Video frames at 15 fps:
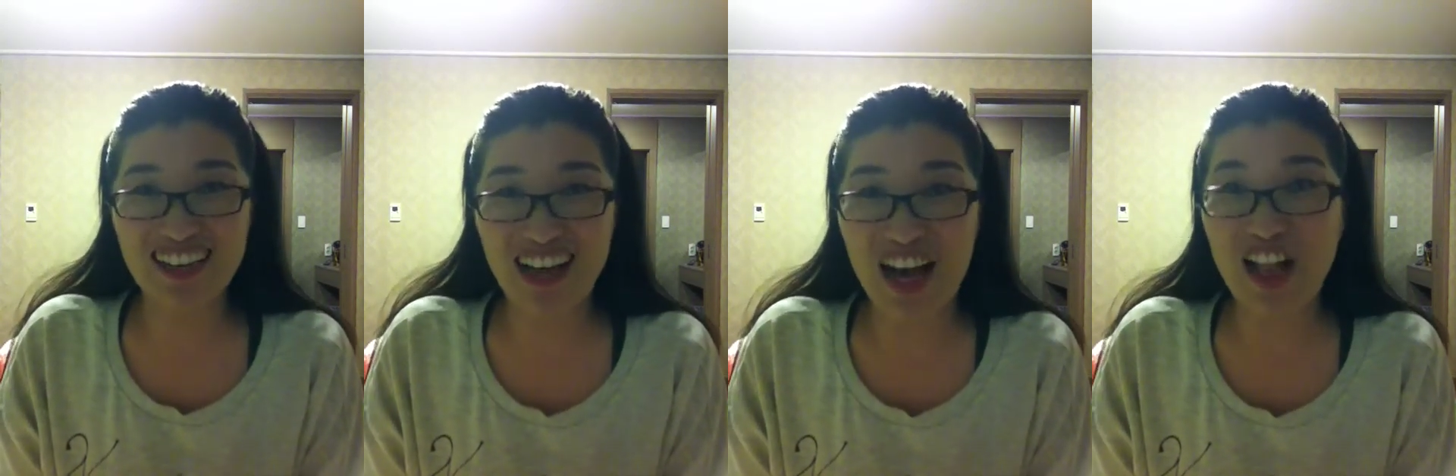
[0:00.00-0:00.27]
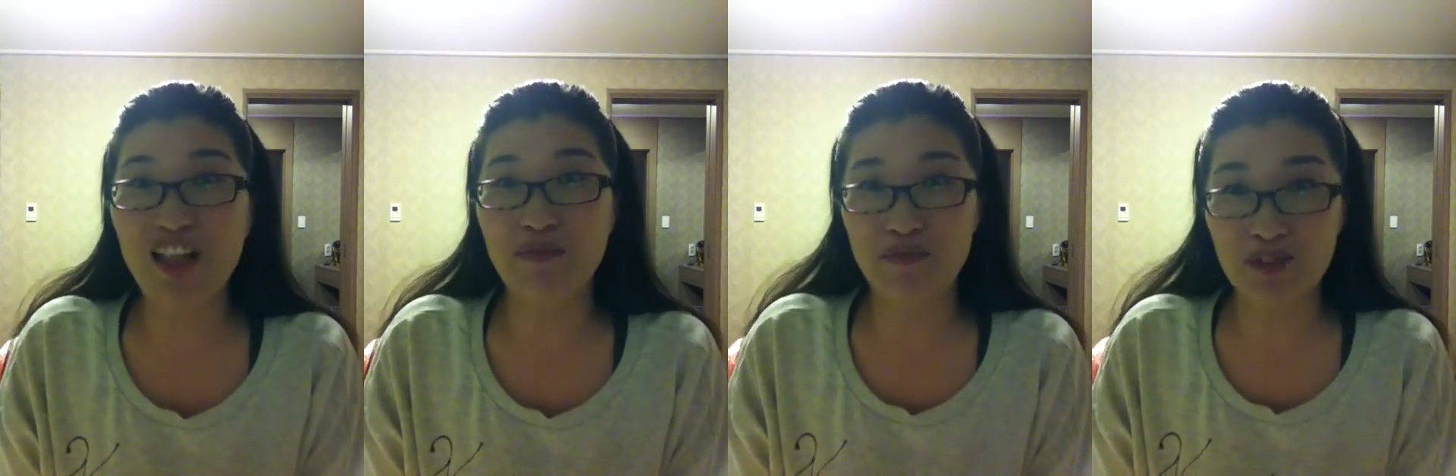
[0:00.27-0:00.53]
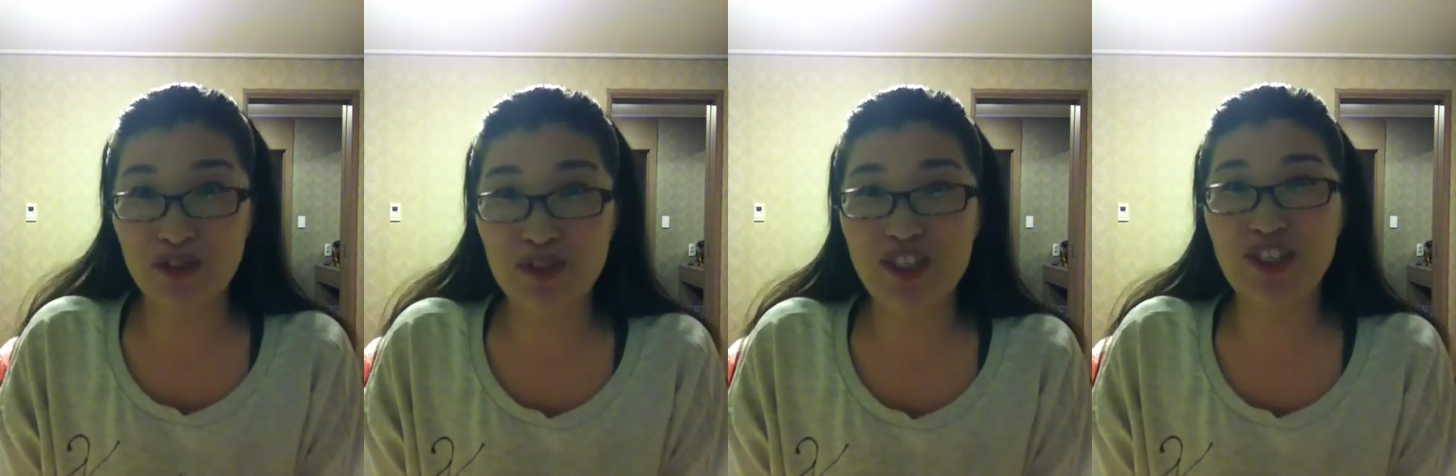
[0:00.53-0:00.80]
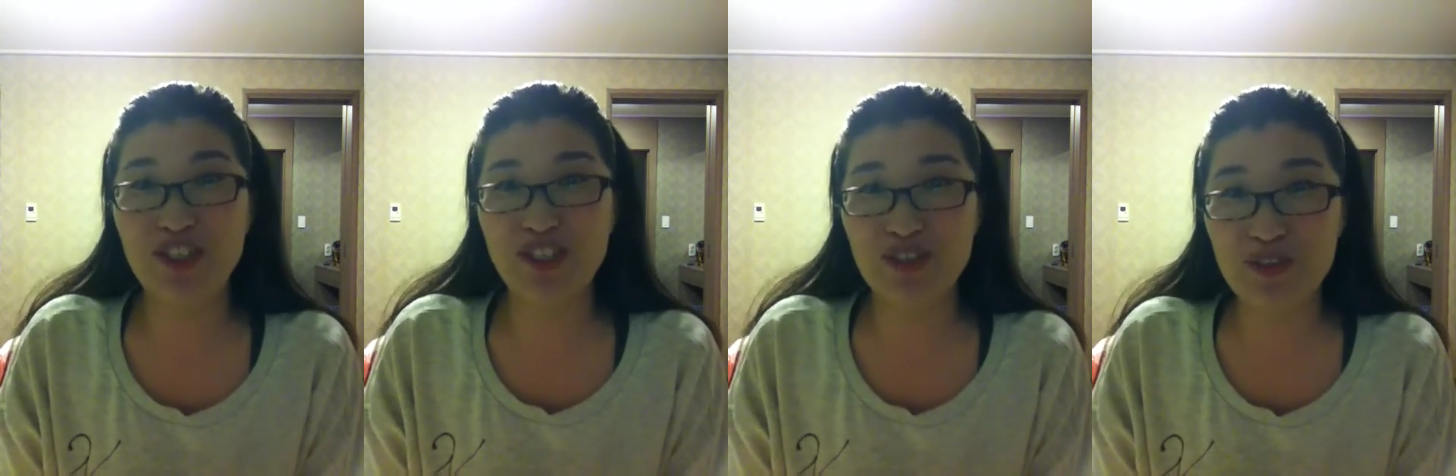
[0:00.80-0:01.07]
elementary
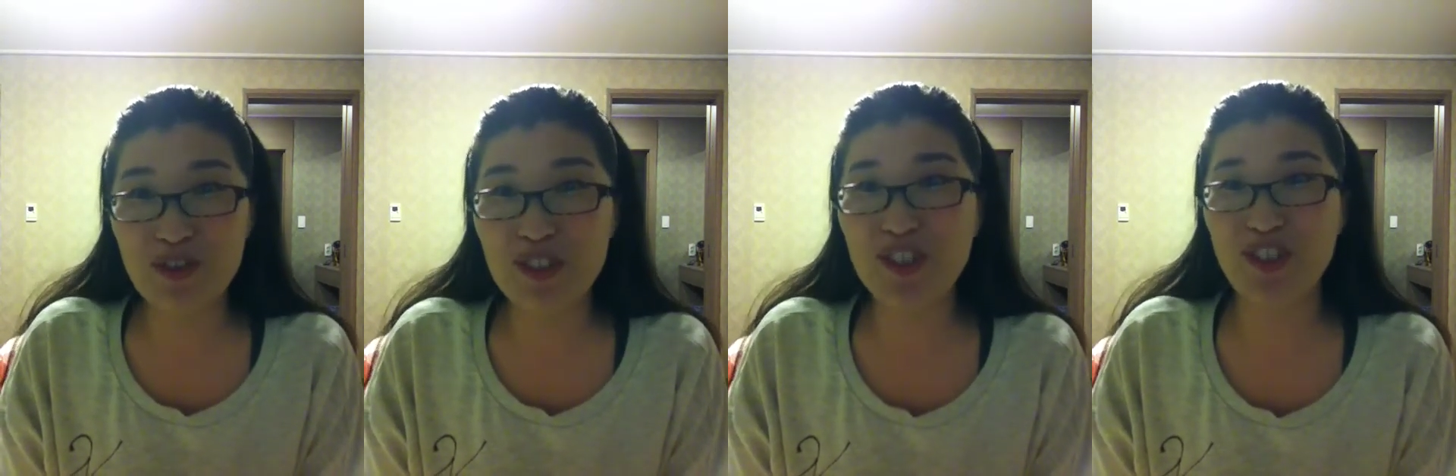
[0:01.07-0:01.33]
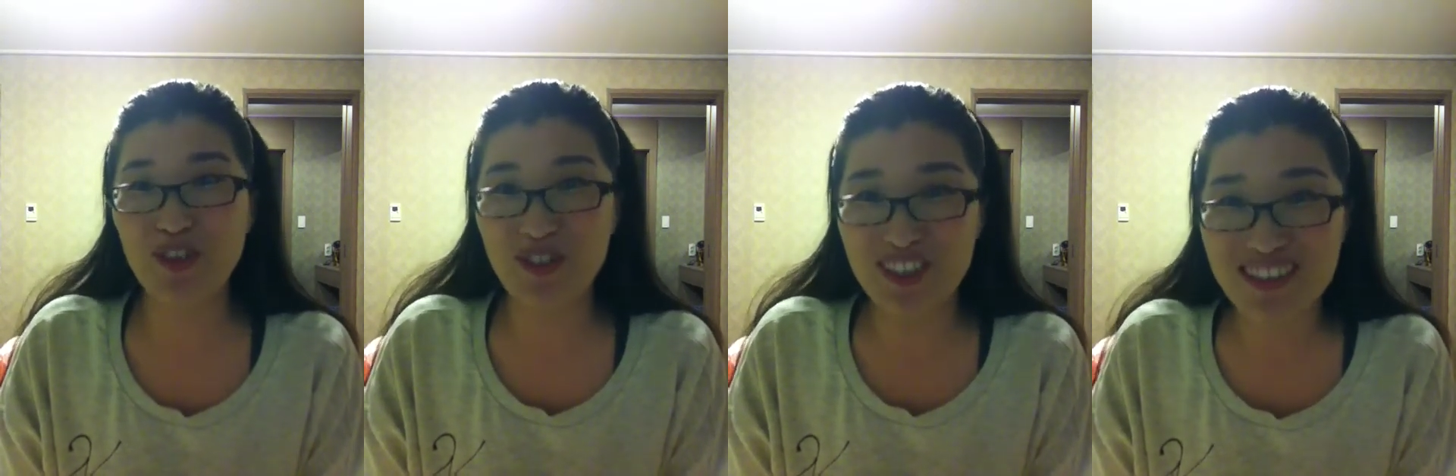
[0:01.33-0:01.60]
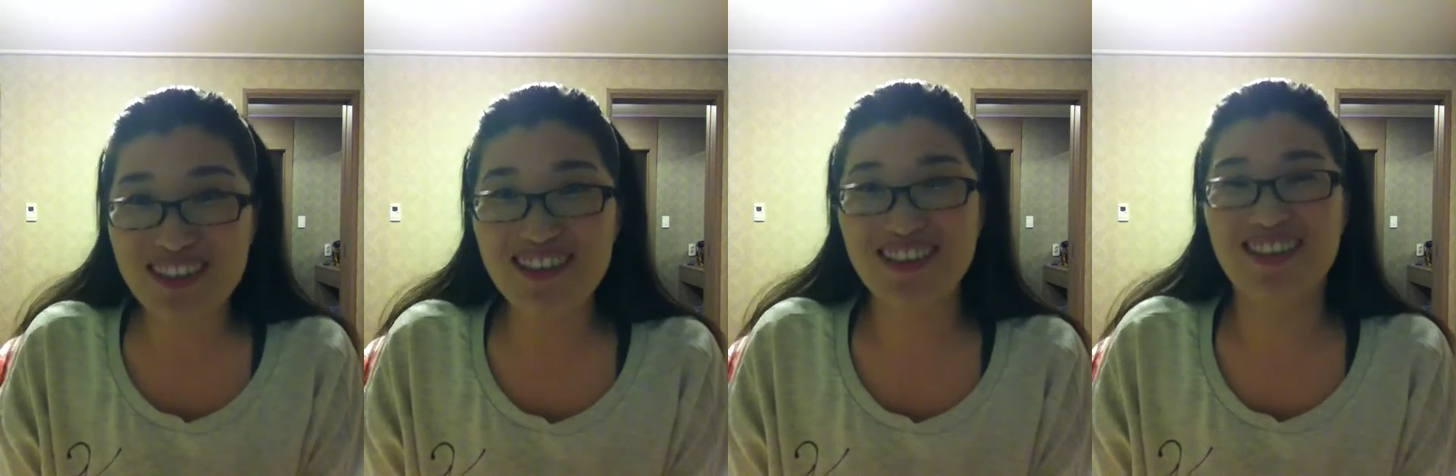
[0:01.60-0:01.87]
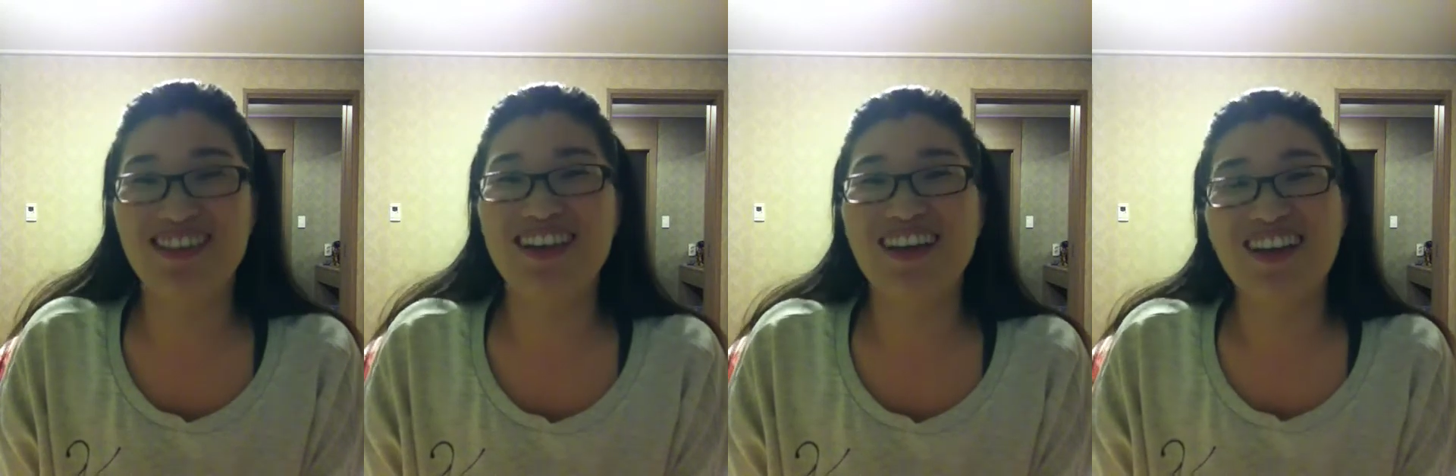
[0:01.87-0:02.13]
school
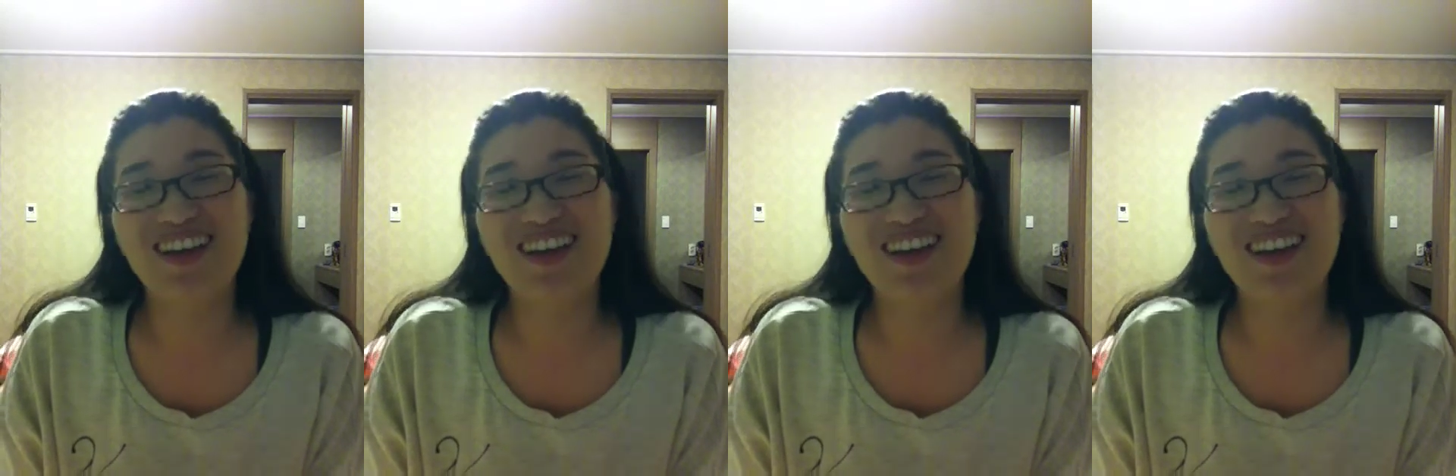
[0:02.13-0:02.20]
students,